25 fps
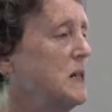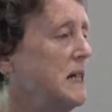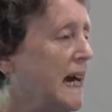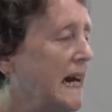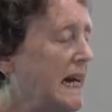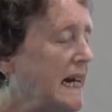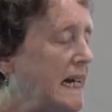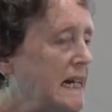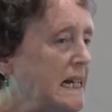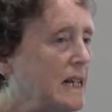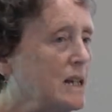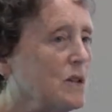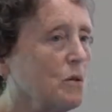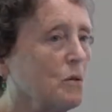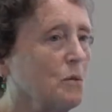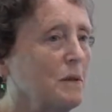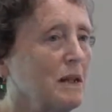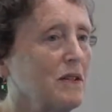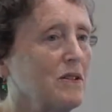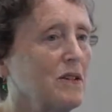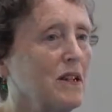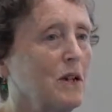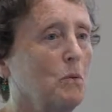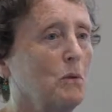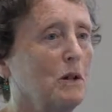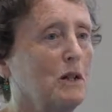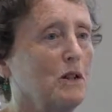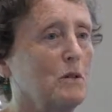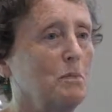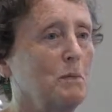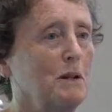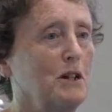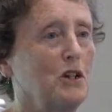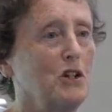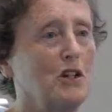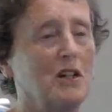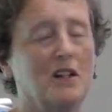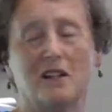days when we see one
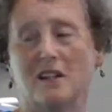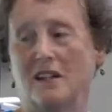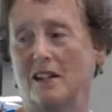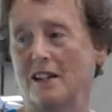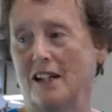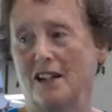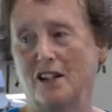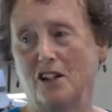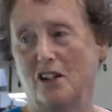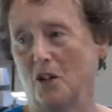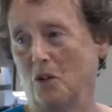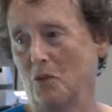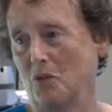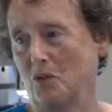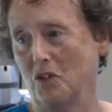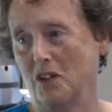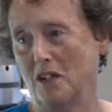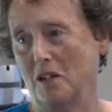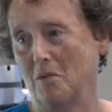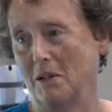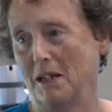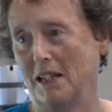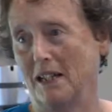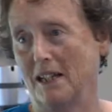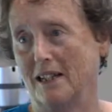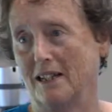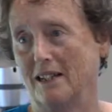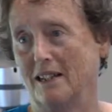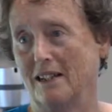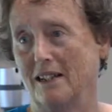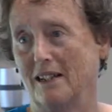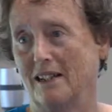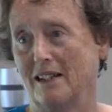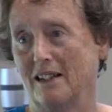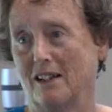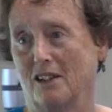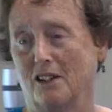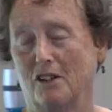species, and then you don't see them again
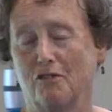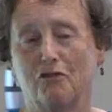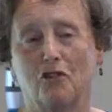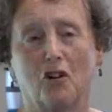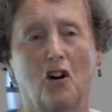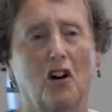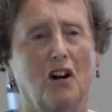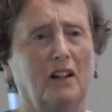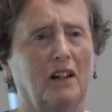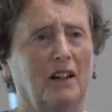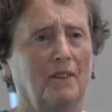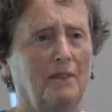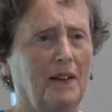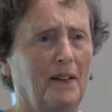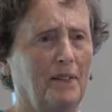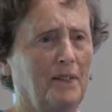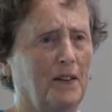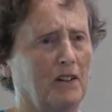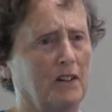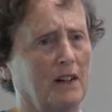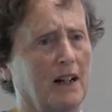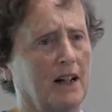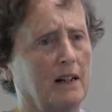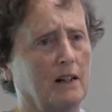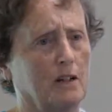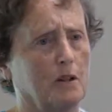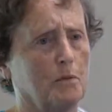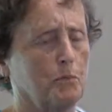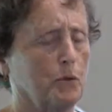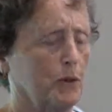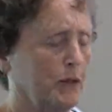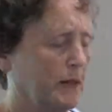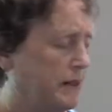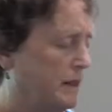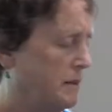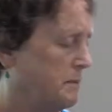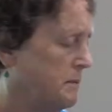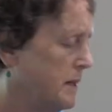until the fall, and then they're not as
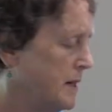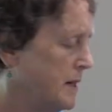pretty.